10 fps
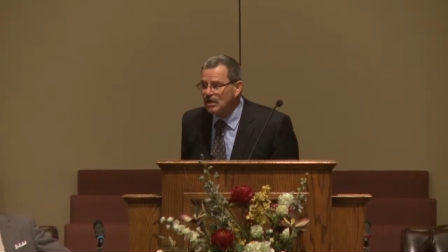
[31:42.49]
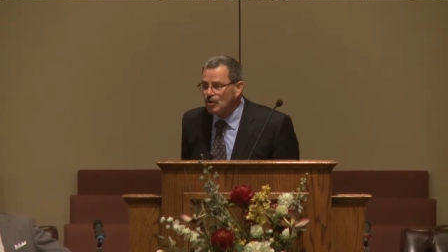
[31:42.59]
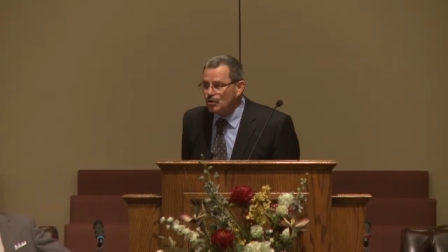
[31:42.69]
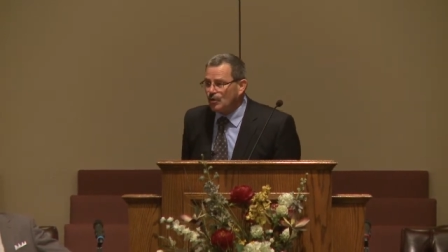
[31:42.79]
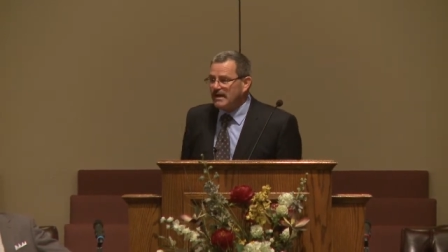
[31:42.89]

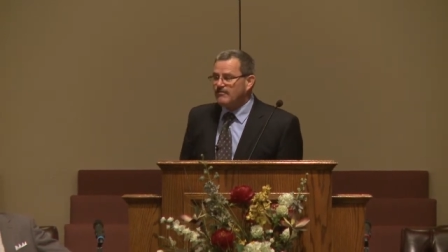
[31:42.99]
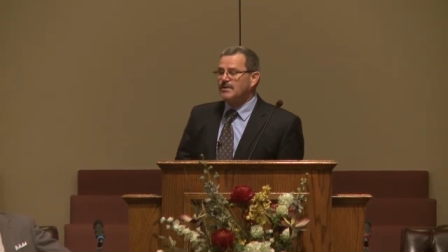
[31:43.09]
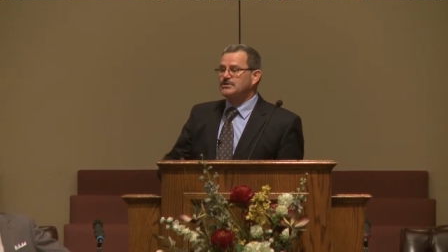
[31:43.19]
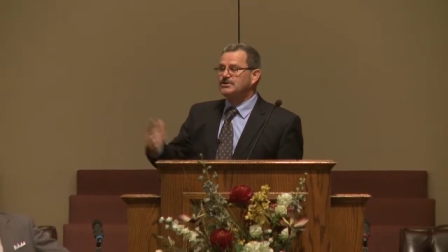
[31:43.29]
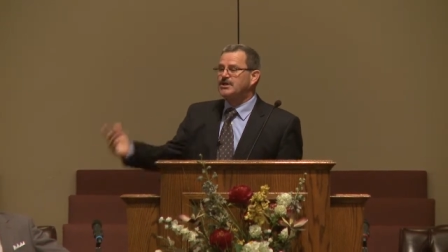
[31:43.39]
Who don't have a
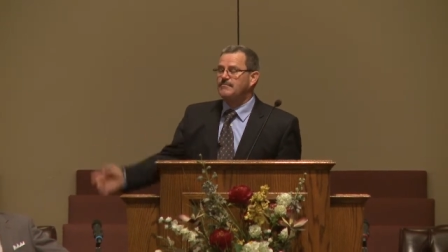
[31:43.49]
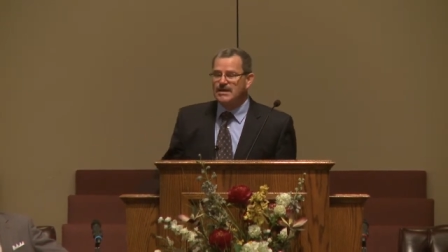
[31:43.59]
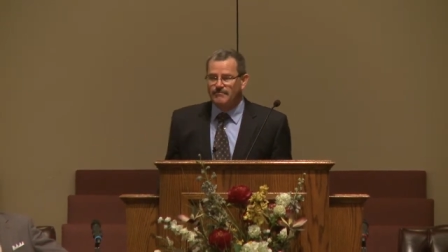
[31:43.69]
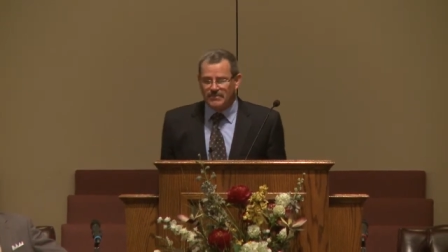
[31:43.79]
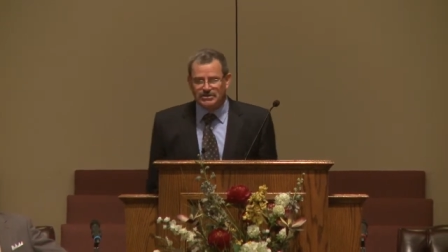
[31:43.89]
bunch of
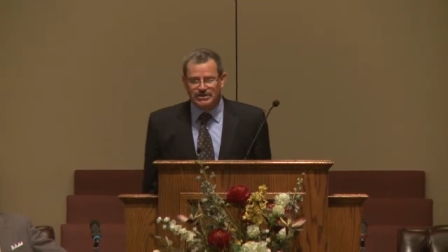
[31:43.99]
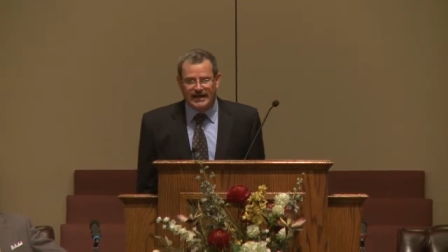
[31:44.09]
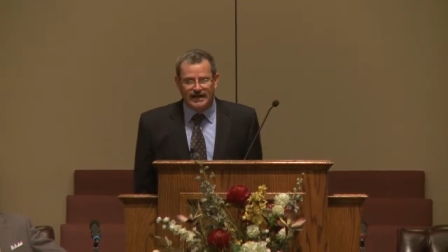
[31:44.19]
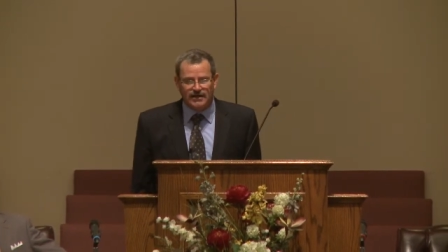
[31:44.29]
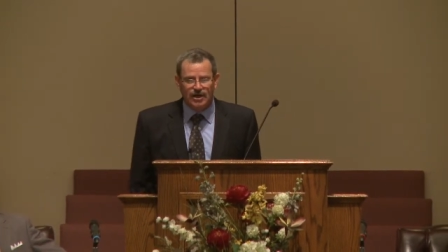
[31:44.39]
commitments
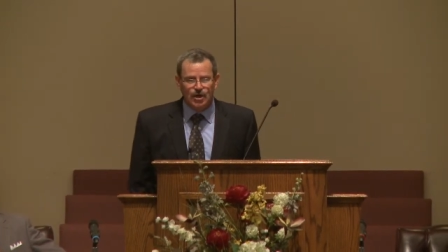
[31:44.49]
yet,